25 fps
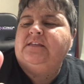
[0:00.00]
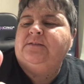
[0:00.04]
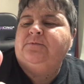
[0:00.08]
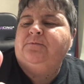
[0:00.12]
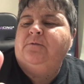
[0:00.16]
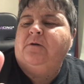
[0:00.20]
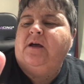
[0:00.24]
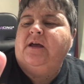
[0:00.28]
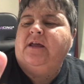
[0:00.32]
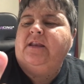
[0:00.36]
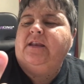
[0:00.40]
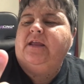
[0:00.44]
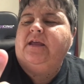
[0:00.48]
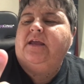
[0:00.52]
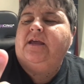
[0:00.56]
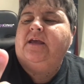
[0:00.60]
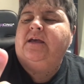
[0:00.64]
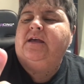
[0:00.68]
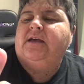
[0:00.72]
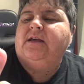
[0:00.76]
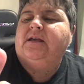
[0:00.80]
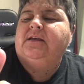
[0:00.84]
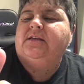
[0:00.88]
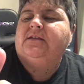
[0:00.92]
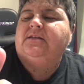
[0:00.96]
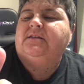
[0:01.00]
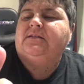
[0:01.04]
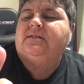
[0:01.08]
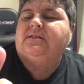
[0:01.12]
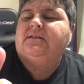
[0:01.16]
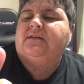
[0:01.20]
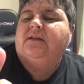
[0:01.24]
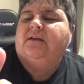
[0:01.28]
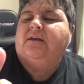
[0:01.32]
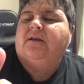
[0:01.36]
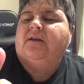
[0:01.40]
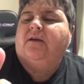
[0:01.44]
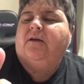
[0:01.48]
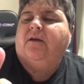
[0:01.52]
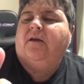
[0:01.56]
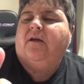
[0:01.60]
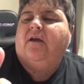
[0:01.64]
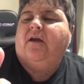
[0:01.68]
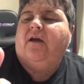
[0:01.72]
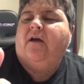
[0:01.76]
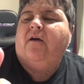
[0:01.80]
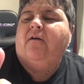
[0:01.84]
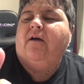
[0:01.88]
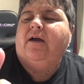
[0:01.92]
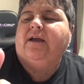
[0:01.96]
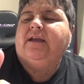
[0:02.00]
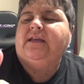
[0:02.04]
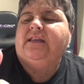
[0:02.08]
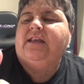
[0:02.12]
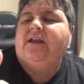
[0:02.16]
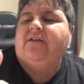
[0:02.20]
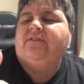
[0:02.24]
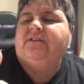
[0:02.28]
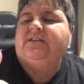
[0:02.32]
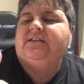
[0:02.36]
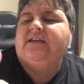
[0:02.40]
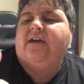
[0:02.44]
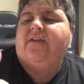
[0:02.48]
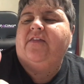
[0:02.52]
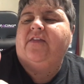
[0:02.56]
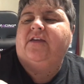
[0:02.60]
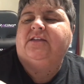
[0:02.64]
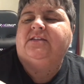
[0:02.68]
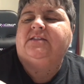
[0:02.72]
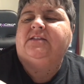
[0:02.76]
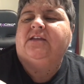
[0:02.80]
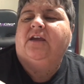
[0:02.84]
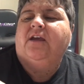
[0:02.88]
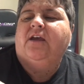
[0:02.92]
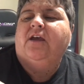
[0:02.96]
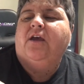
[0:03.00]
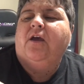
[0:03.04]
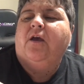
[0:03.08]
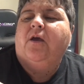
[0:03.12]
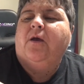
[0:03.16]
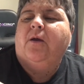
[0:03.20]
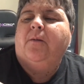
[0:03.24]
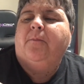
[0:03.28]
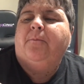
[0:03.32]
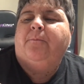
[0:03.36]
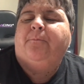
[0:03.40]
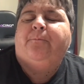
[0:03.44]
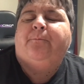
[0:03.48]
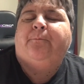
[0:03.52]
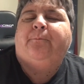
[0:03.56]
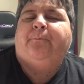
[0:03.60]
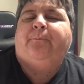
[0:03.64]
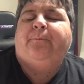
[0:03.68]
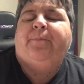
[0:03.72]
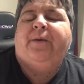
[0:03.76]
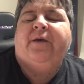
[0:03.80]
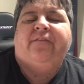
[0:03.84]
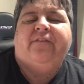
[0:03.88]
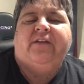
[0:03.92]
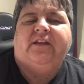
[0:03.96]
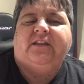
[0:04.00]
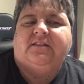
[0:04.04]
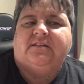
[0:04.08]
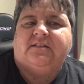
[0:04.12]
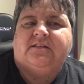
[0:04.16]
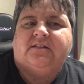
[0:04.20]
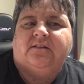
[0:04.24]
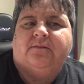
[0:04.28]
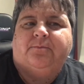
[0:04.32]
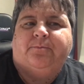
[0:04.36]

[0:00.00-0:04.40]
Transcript: one is, oh, I can never say this. Pivot